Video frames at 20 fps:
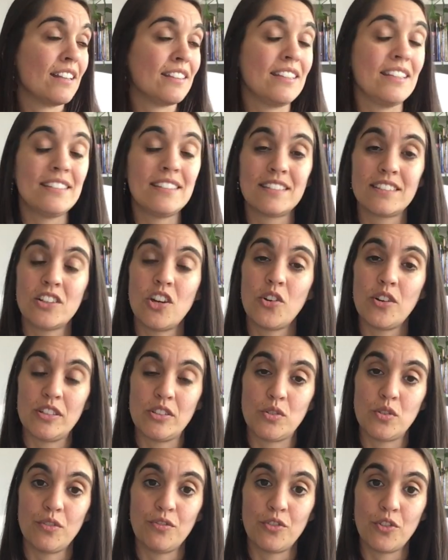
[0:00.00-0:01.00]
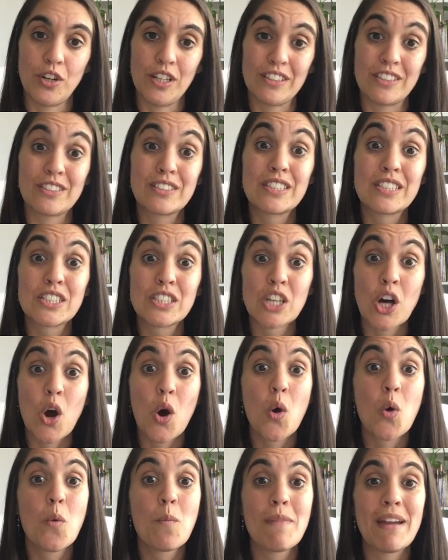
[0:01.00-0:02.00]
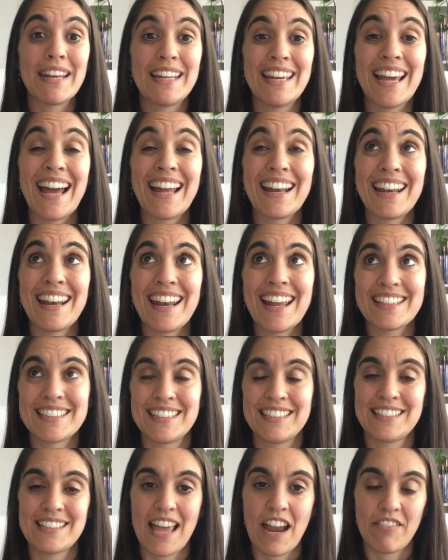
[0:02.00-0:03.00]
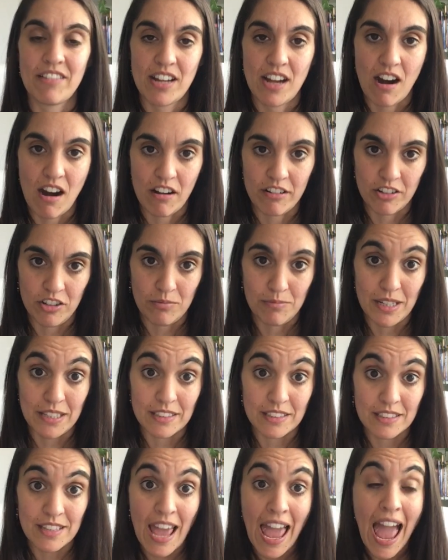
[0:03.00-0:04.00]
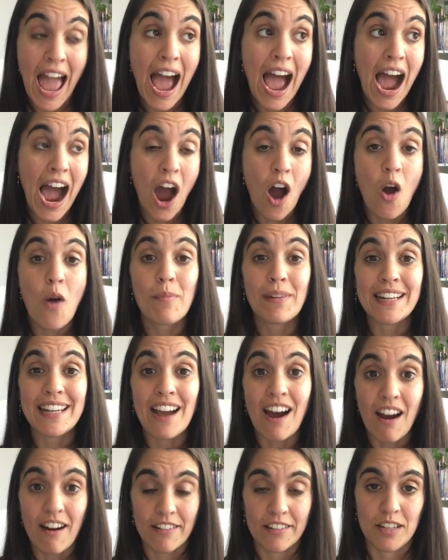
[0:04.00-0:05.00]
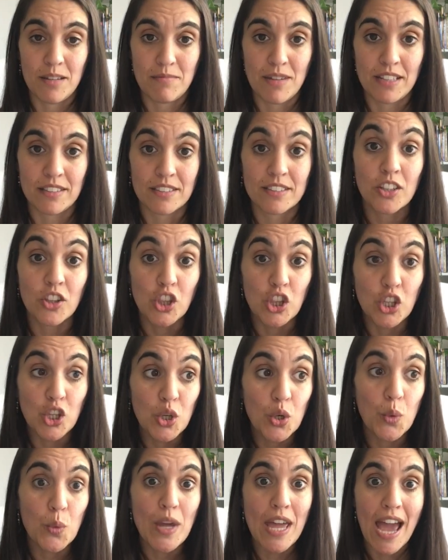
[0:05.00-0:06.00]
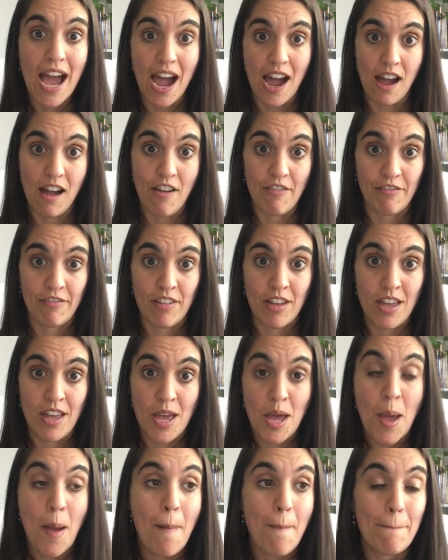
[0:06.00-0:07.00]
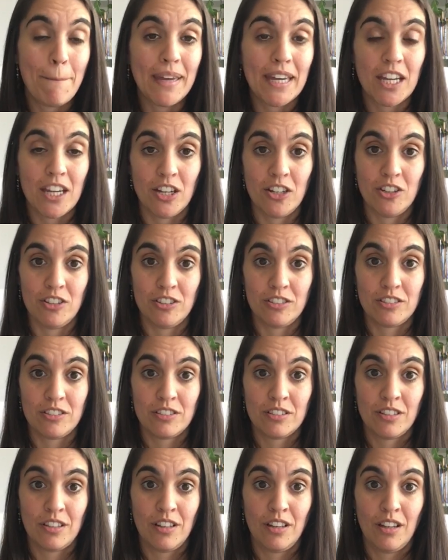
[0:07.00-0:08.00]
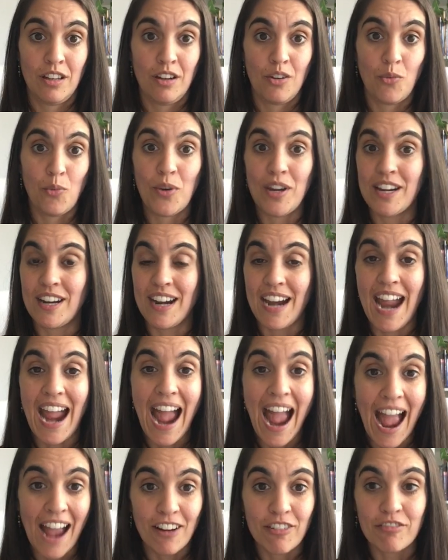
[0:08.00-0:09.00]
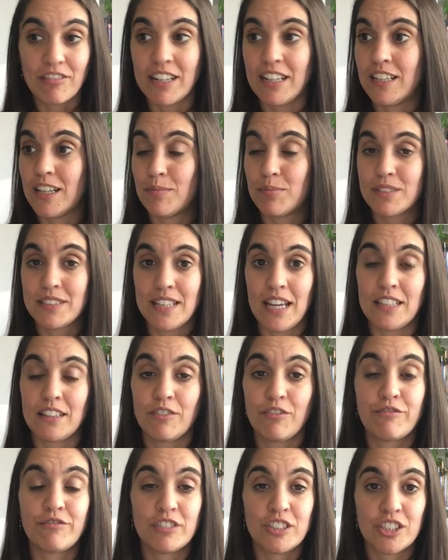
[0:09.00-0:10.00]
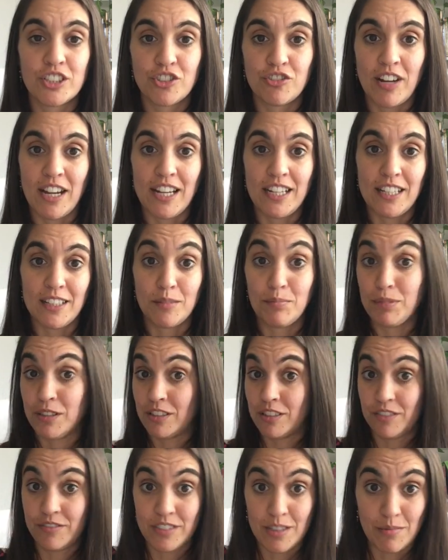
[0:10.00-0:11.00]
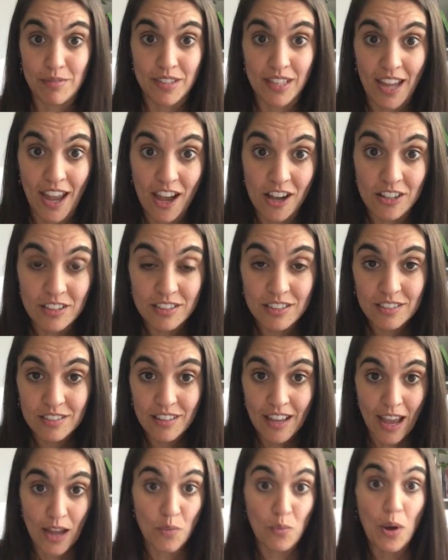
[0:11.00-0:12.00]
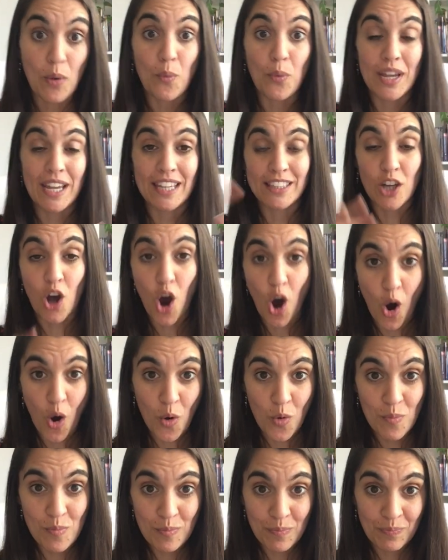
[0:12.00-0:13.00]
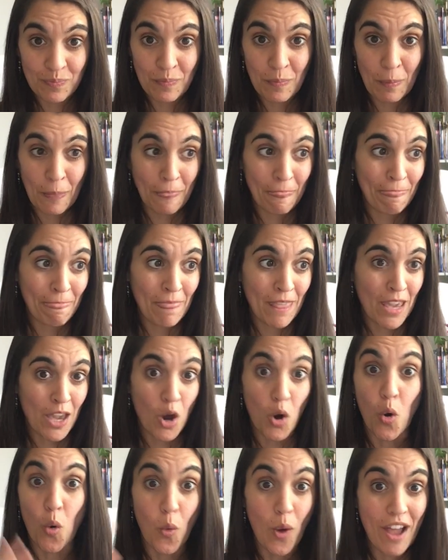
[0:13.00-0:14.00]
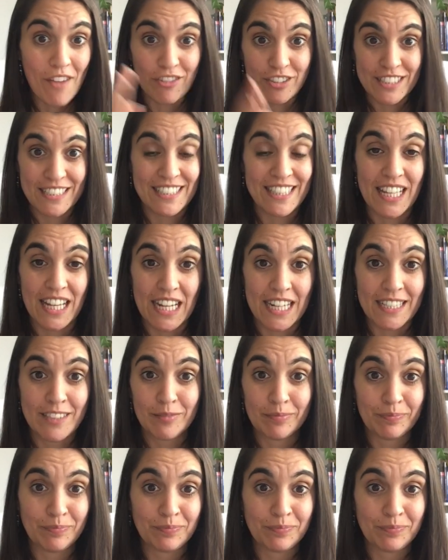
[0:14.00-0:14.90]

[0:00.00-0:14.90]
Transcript: is going to avoid so many unnecessary arguments. How many arguments do we have because we are angry, upset, frustrated because of something else, and when we get home, whoever is there,